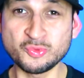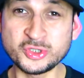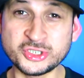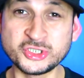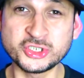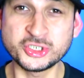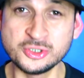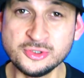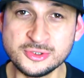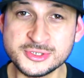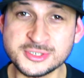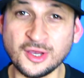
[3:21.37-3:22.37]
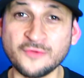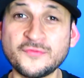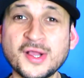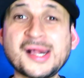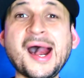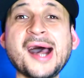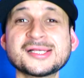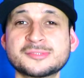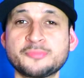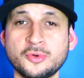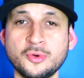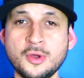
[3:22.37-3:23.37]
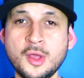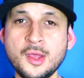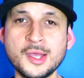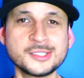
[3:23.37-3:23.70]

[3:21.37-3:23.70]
with the shoes of the gospel